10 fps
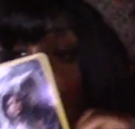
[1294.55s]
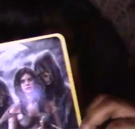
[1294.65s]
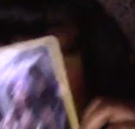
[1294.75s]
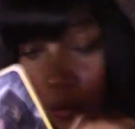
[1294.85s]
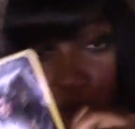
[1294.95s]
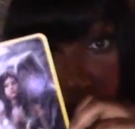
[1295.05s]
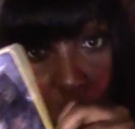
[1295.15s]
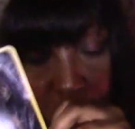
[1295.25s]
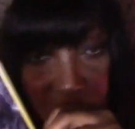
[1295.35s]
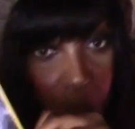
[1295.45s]
you know
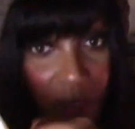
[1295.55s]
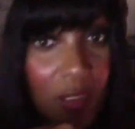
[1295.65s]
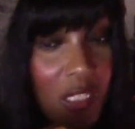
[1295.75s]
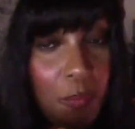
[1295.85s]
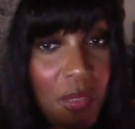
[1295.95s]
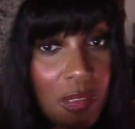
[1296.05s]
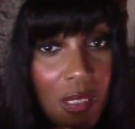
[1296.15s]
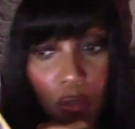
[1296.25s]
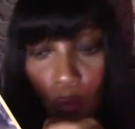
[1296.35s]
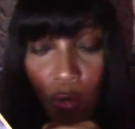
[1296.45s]
rise up in this
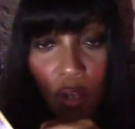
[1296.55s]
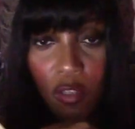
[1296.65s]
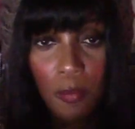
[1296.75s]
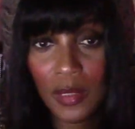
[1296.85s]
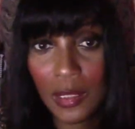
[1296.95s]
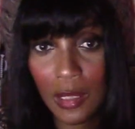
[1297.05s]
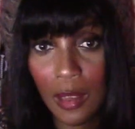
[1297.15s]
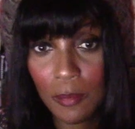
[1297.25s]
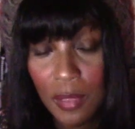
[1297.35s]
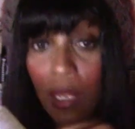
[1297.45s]
business or rise up in this
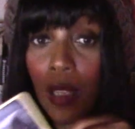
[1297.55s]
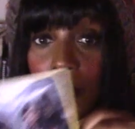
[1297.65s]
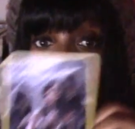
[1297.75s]
company